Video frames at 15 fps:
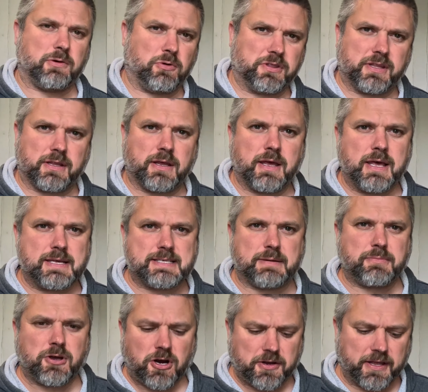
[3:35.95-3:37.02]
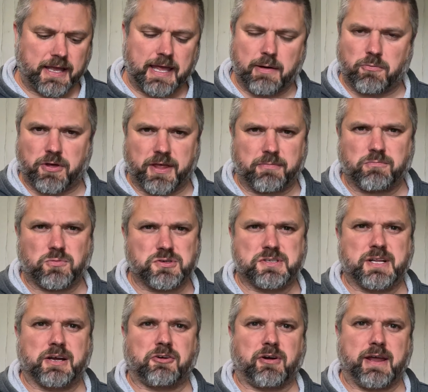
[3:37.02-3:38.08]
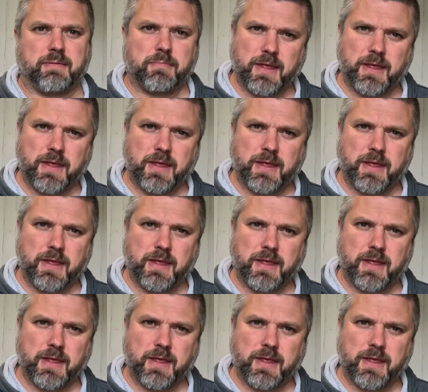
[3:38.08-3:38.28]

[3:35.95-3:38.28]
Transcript: The one SIM card that came with it wasn't that great.